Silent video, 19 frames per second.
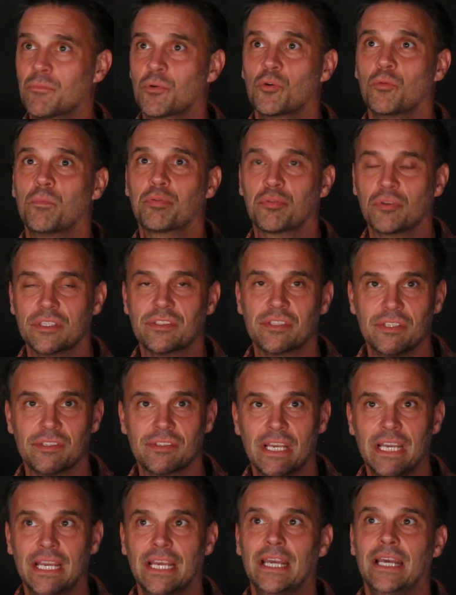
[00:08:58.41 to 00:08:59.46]
We're all prisoners.
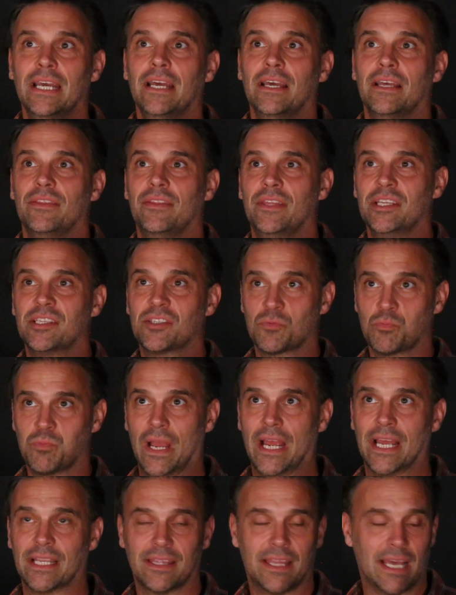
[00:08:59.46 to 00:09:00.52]
This
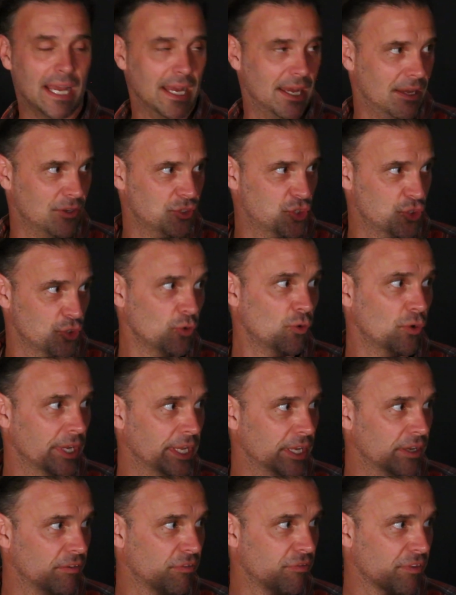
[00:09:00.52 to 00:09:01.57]
had that joy
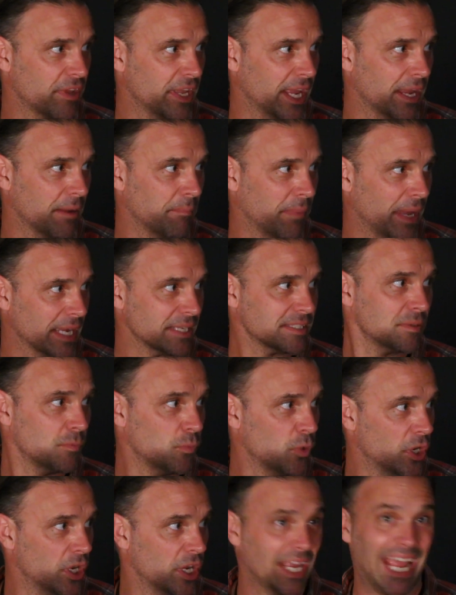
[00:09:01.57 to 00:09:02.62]
of getting back to
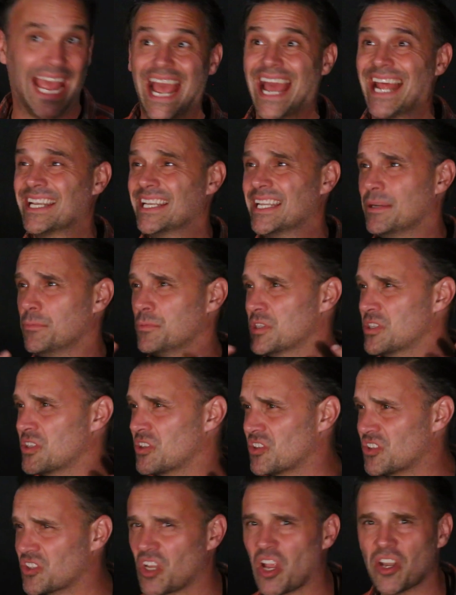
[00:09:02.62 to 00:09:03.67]
work, and it was
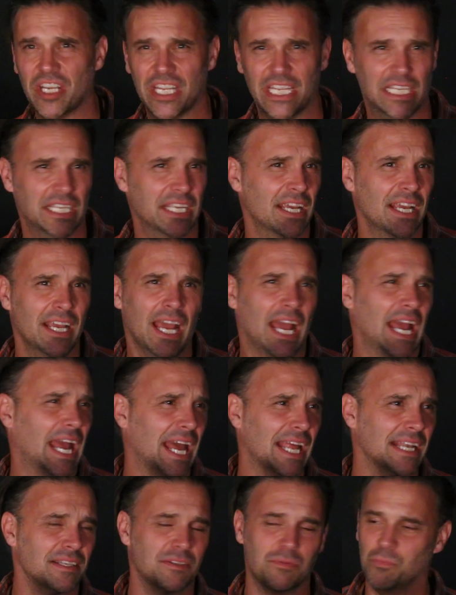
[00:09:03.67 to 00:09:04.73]
sunny,
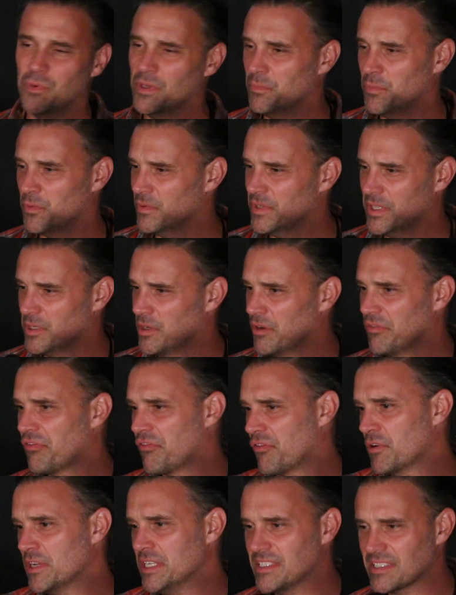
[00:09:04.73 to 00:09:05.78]
and we were,
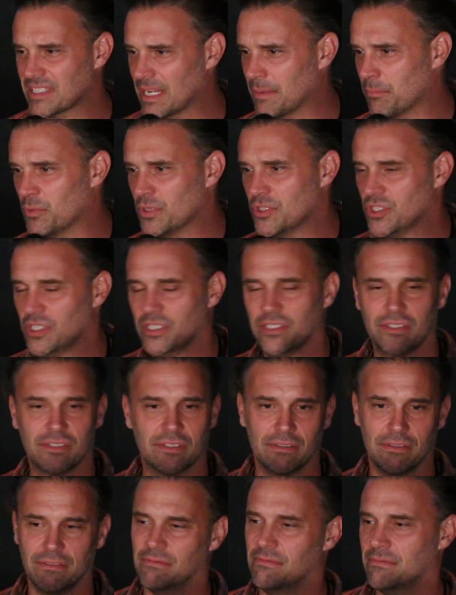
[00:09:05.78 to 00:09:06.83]
free sandwiches.
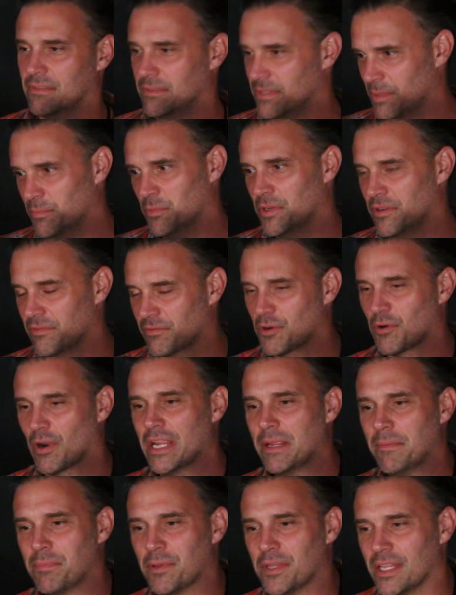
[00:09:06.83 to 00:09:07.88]
They weren't
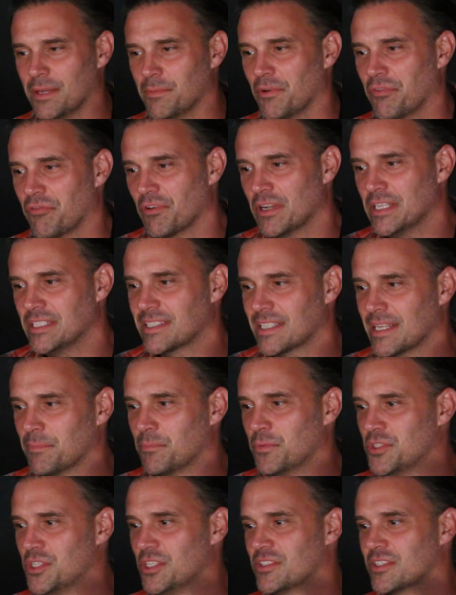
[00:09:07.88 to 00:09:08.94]
great, but there were free
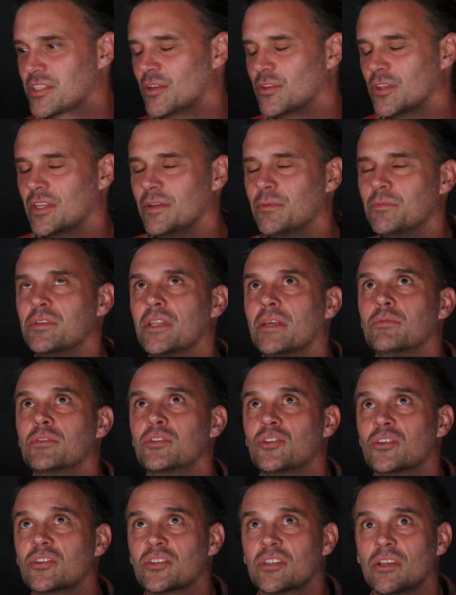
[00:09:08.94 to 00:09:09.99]
sandwiches. So there was
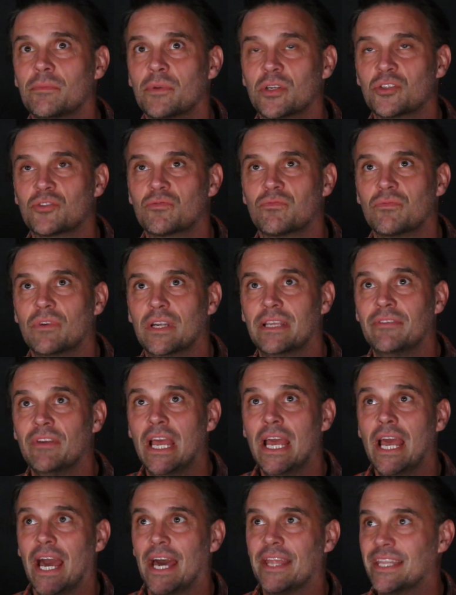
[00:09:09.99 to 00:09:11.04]
just so much really,
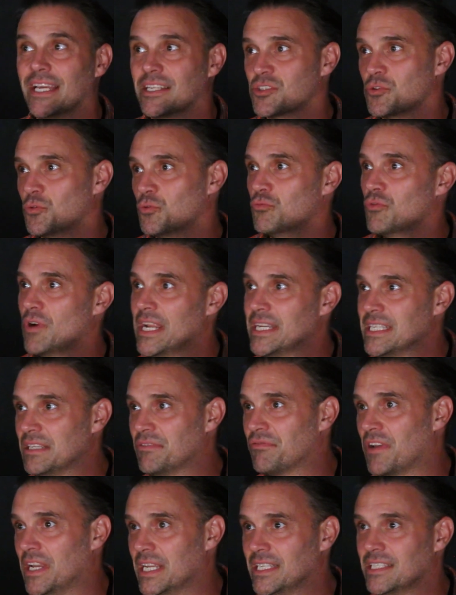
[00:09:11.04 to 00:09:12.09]
and that's already
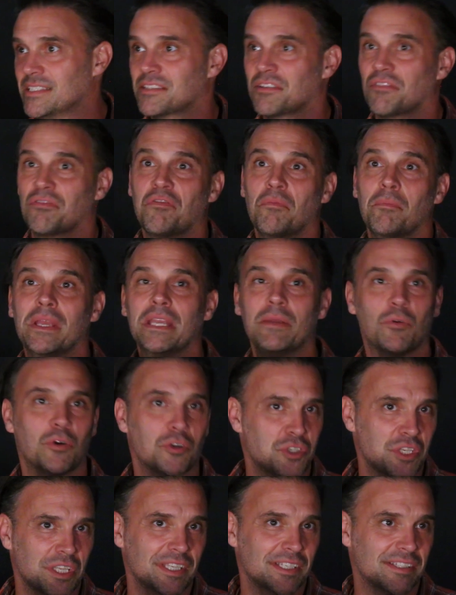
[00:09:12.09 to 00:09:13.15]
faded. So for me,
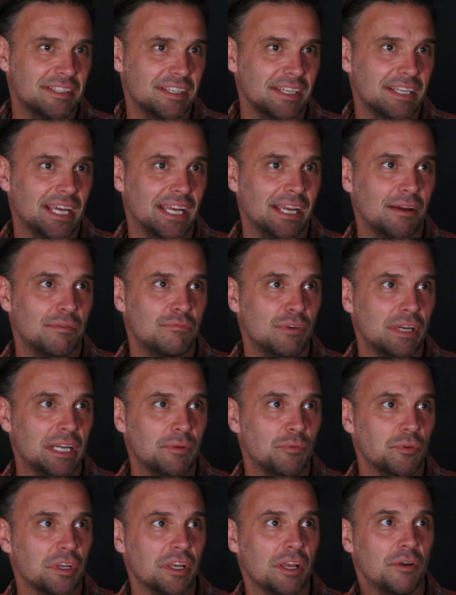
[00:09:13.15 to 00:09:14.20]
watching this today, I really
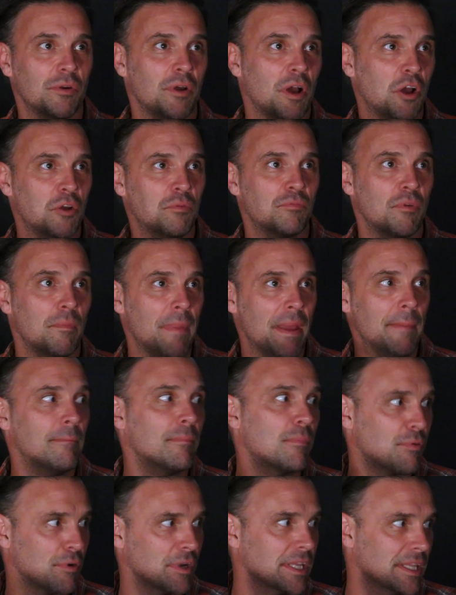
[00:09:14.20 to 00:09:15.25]
want to go home
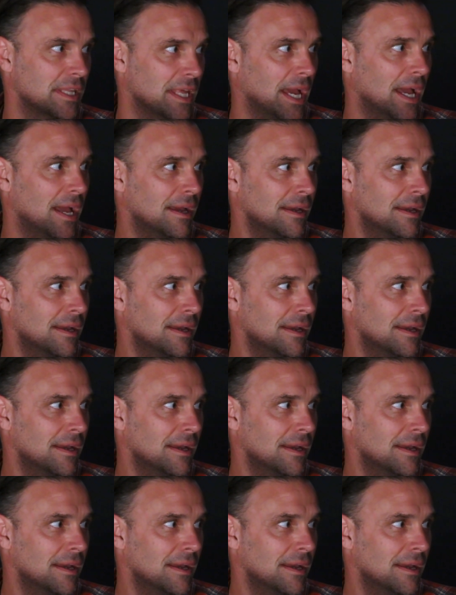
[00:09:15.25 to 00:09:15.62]
remembering that.